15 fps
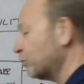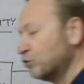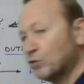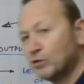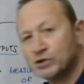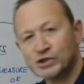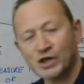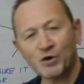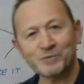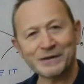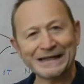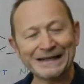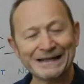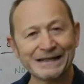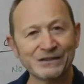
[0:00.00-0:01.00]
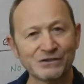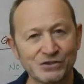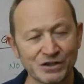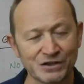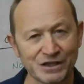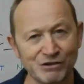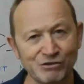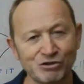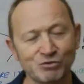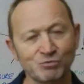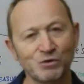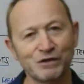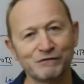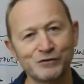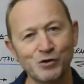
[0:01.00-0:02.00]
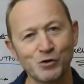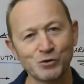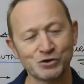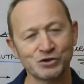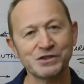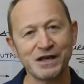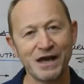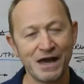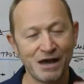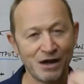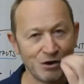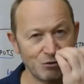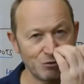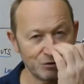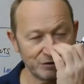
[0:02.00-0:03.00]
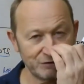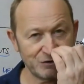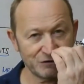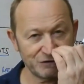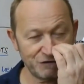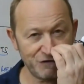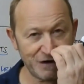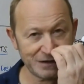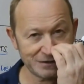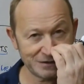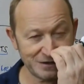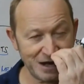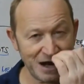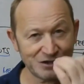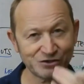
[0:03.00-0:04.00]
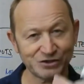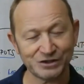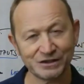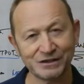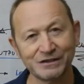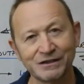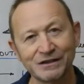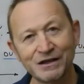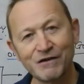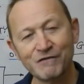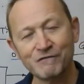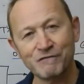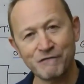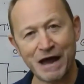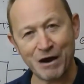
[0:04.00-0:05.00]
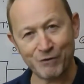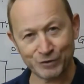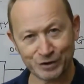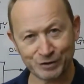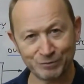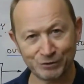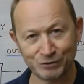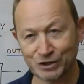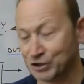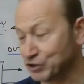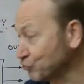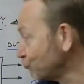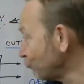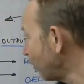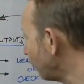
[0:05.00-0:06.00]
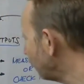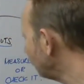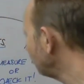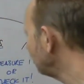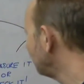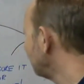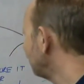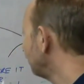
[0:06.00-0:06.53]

would also be linked to this? Well, of course, now you've got fantastic variable control